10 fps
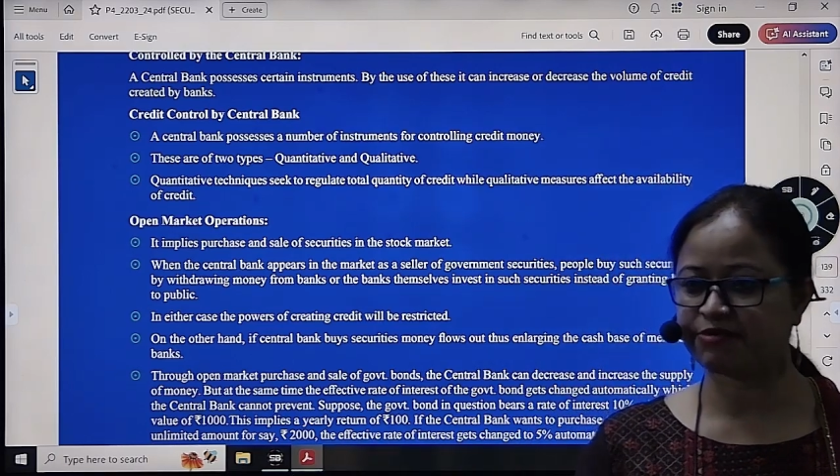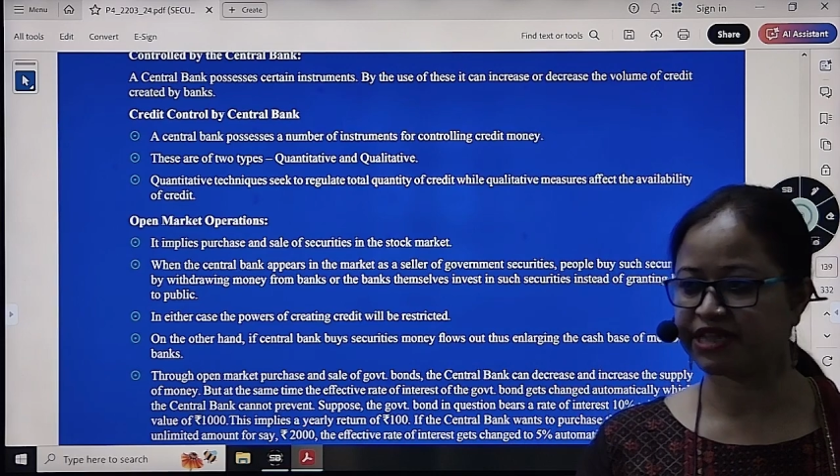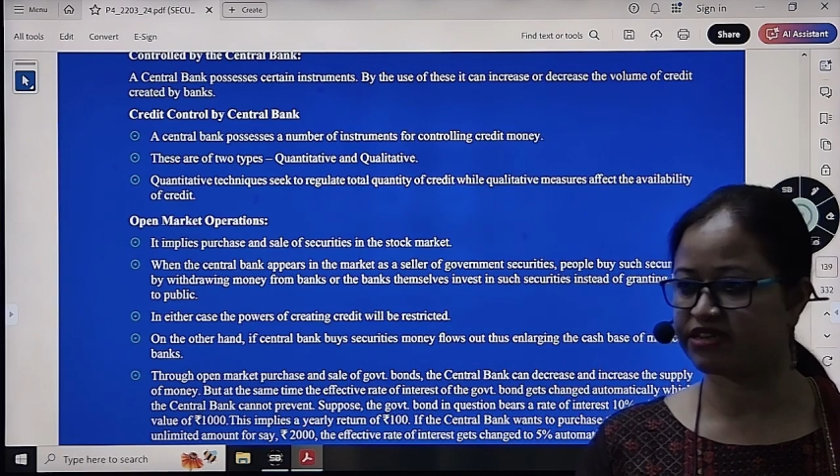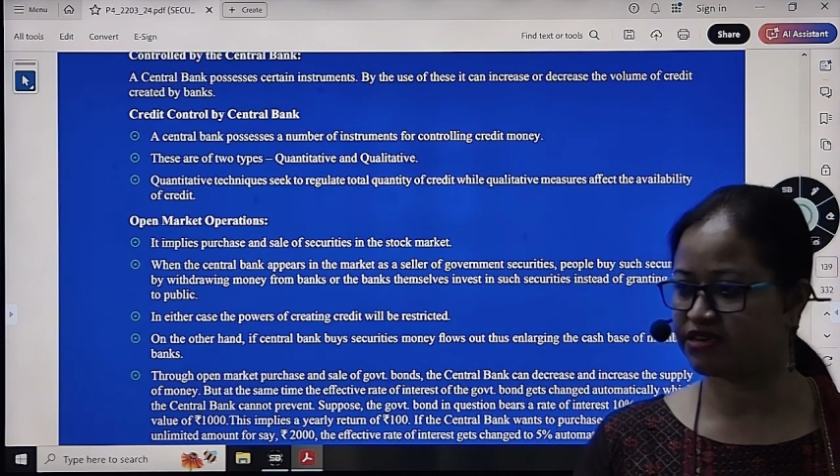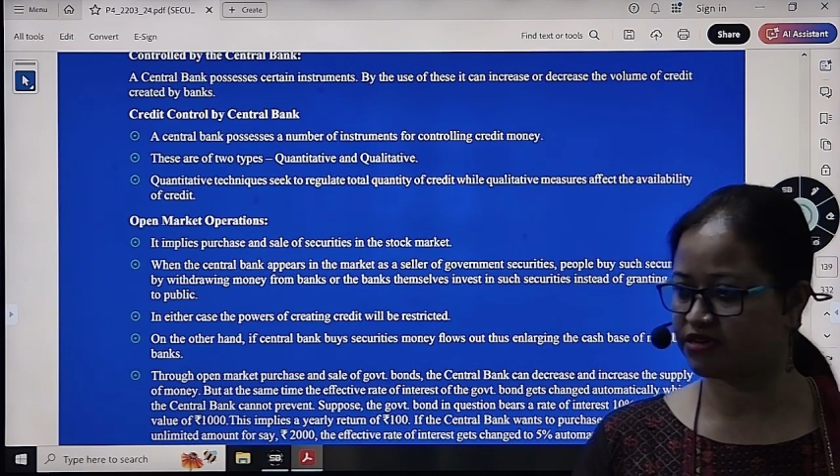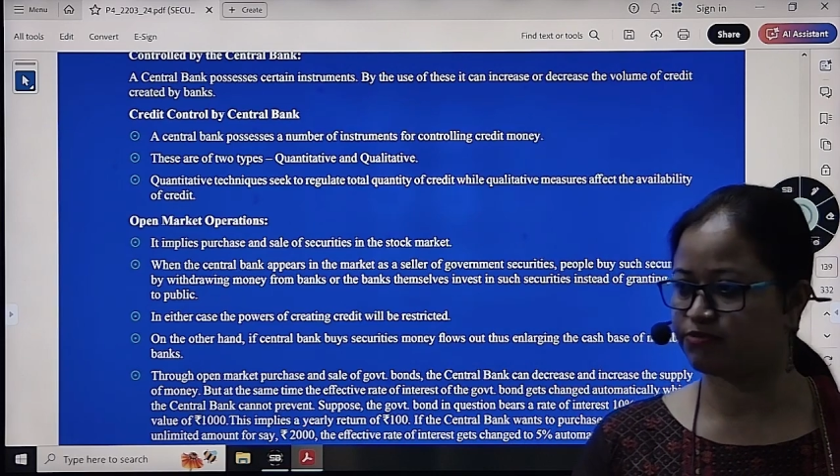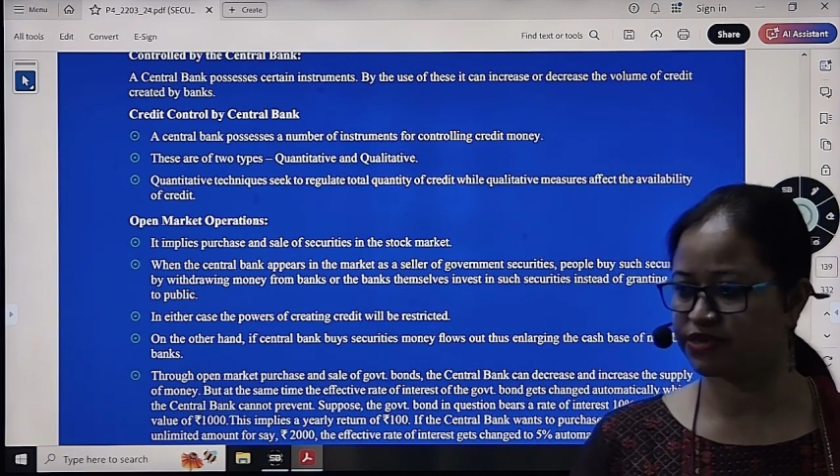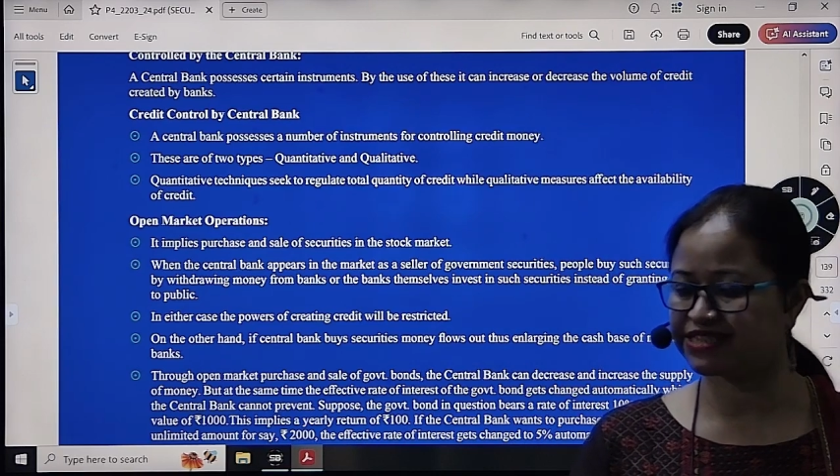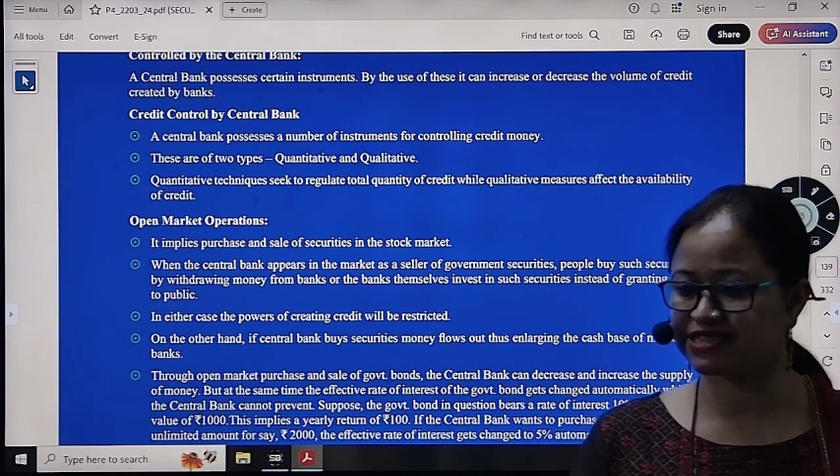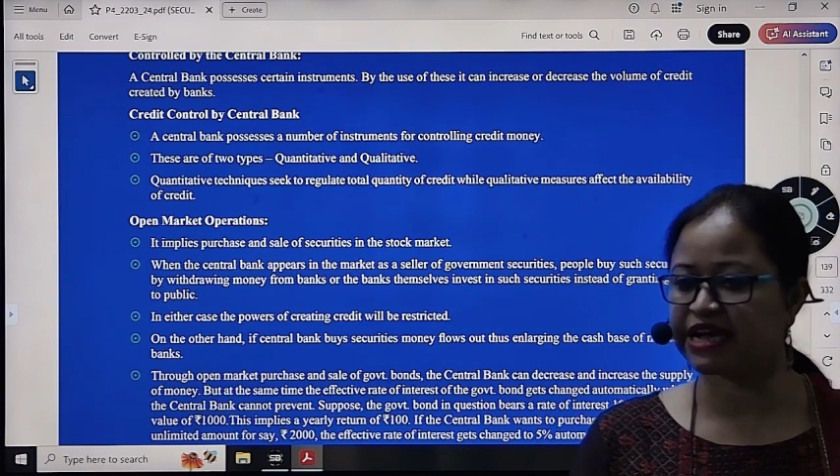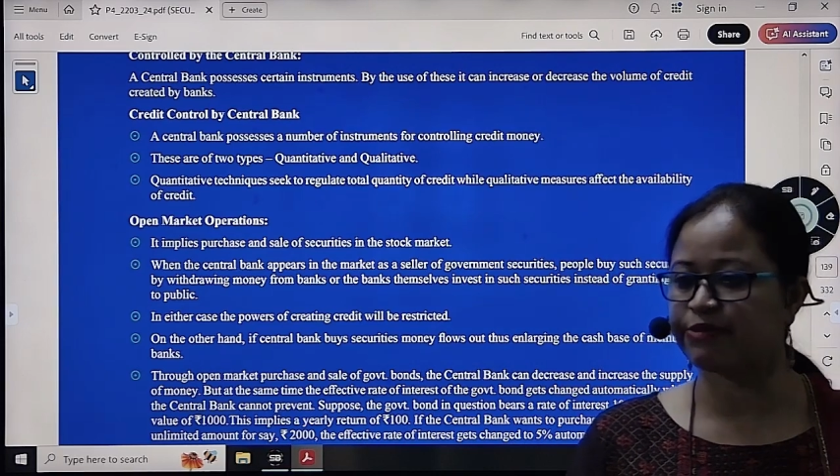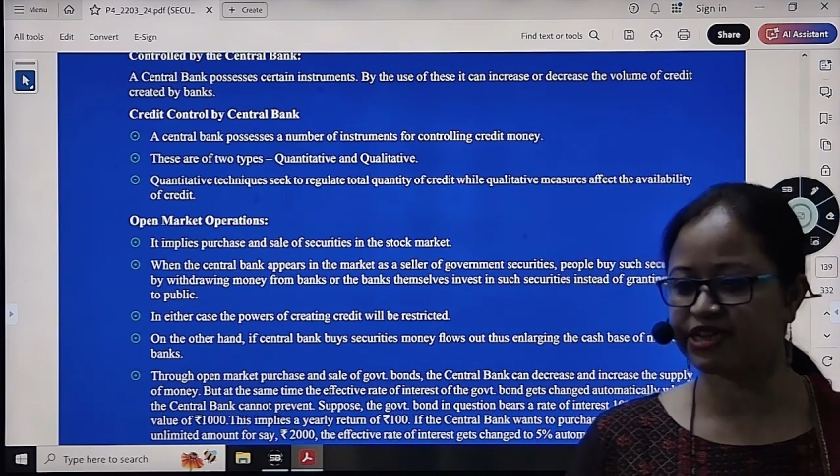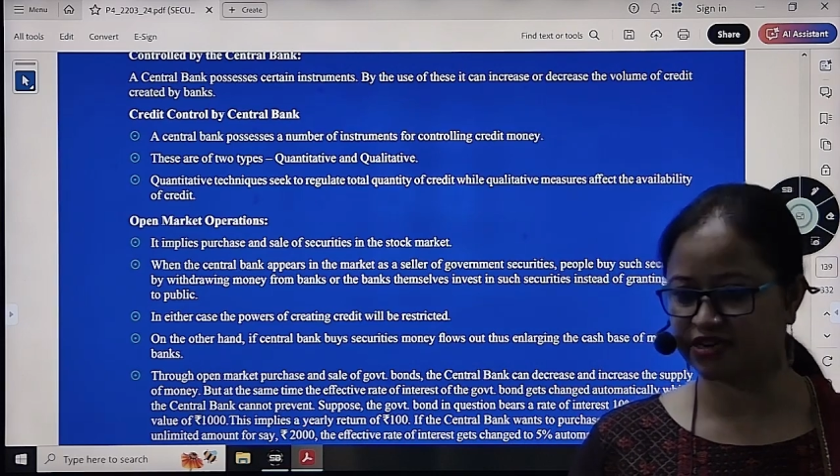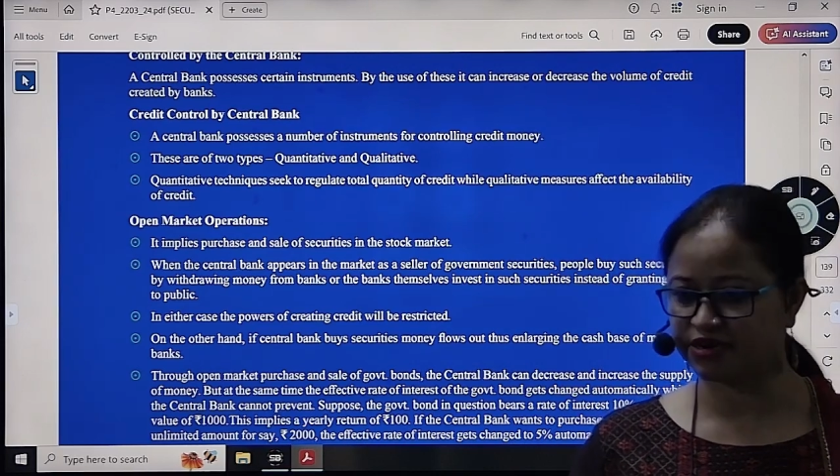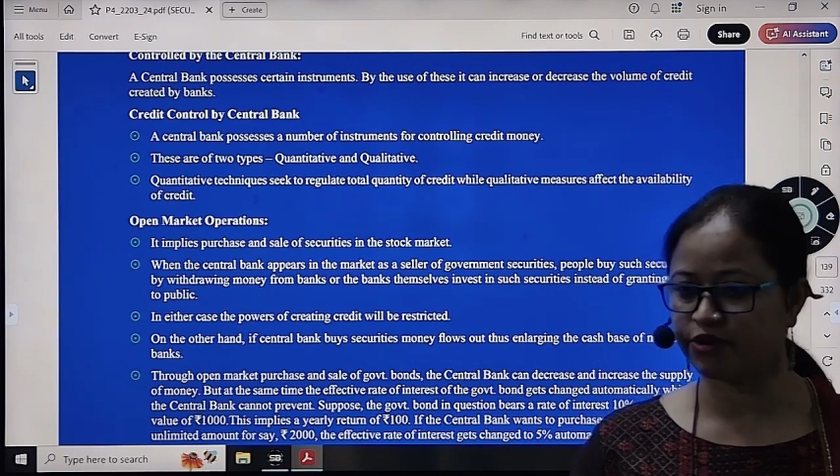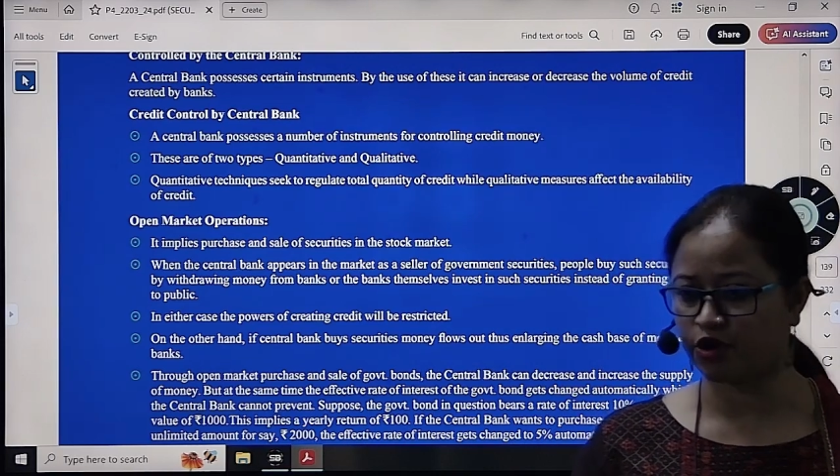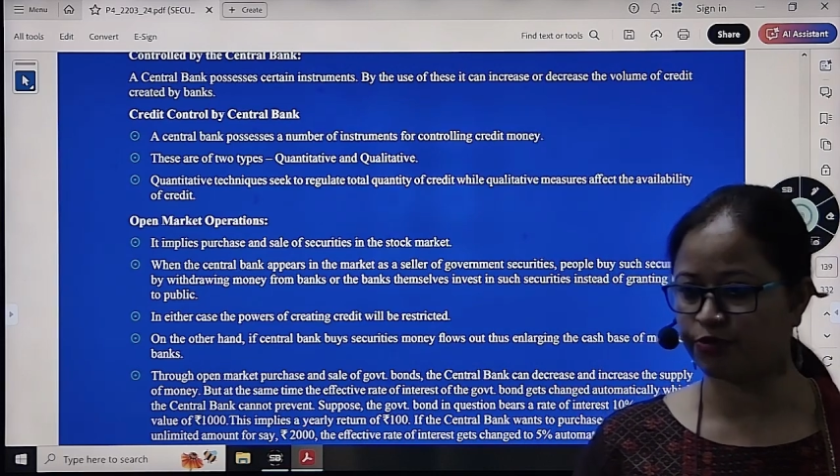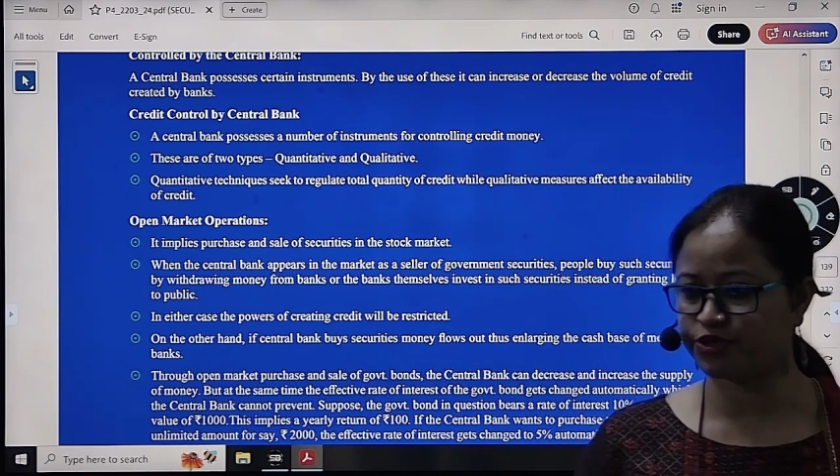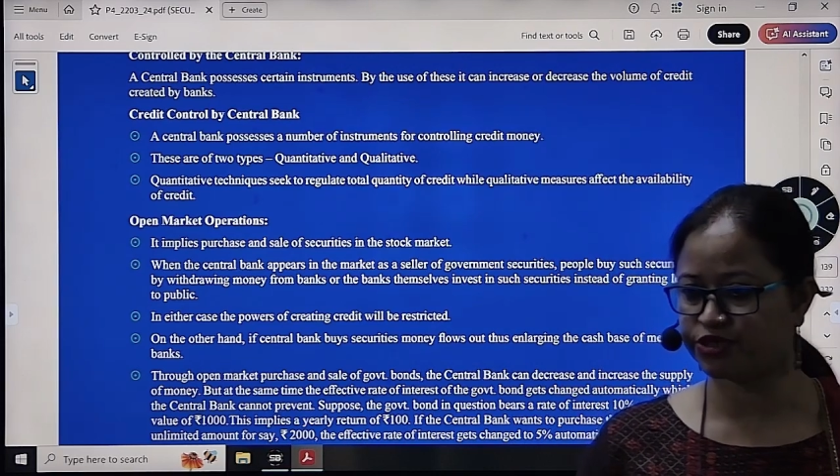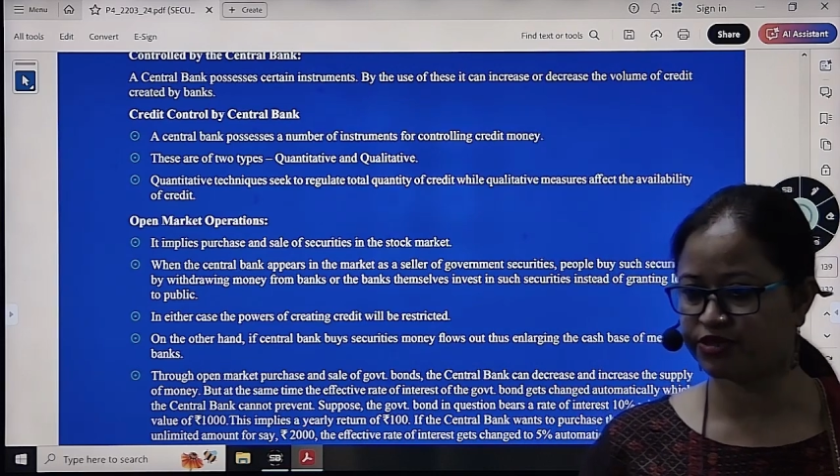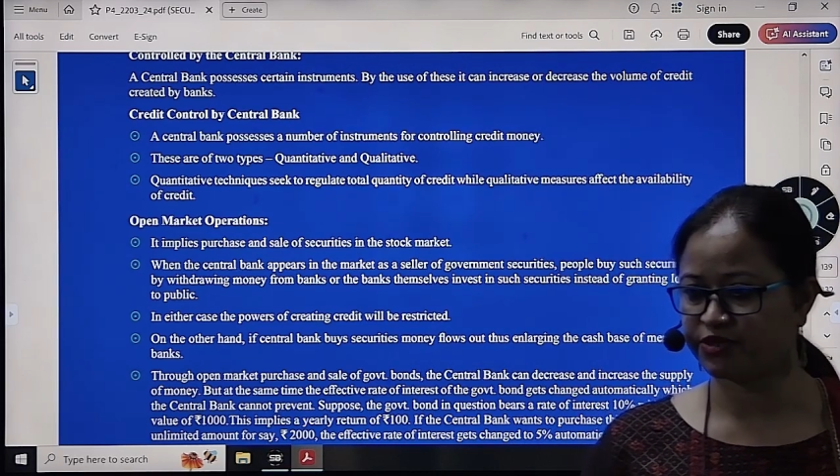other option.